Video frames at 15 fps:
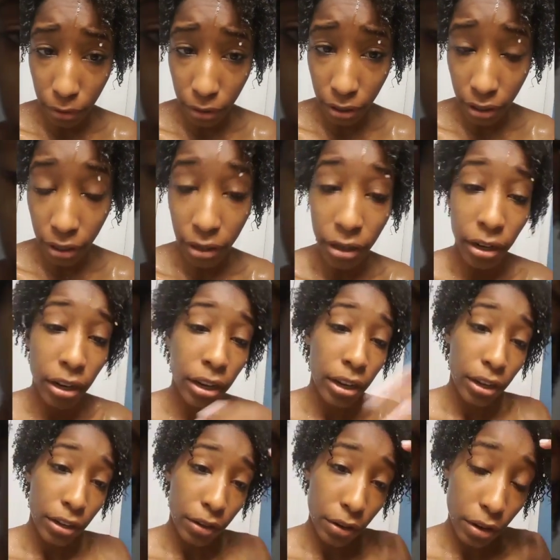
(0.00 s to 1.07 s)
and then
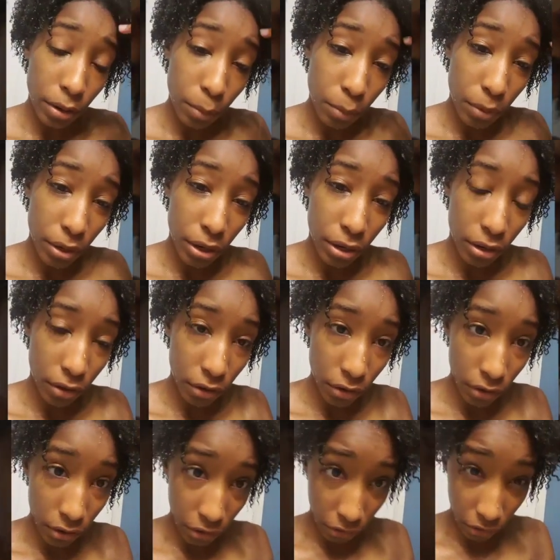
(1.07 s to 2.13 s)
find out that
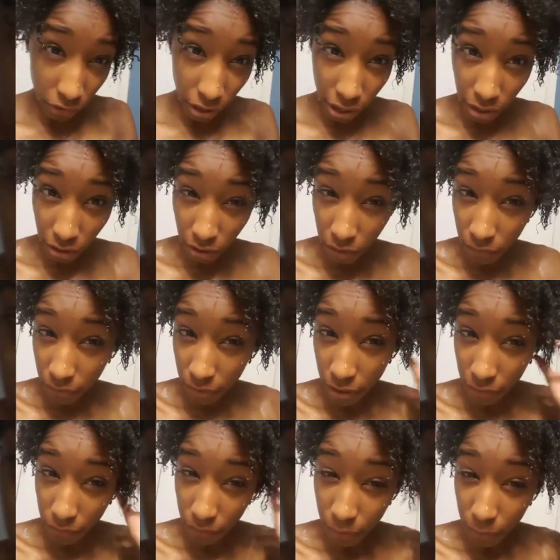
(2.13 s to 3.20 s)
you had some
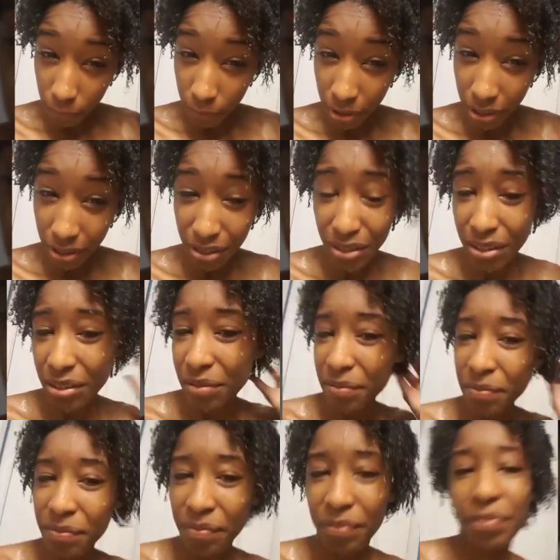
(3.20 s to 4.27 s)
clay left
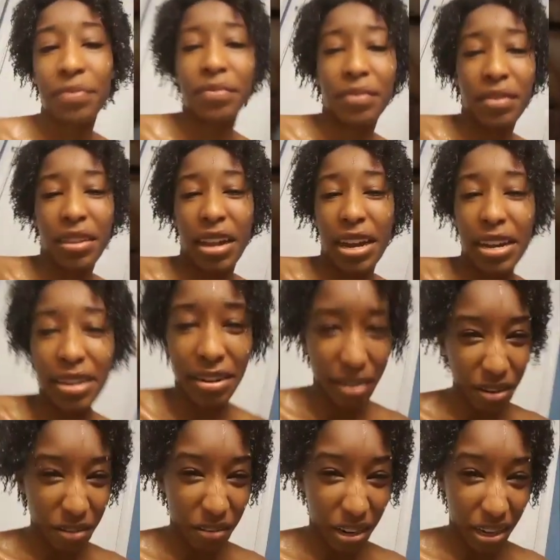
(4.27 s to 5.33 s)
over,
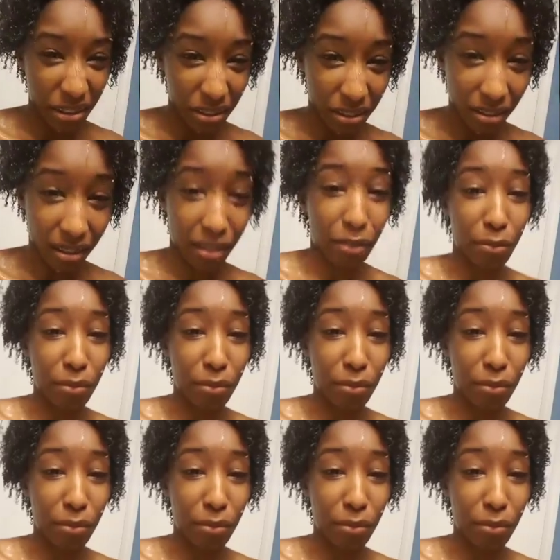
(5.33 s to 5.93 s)
because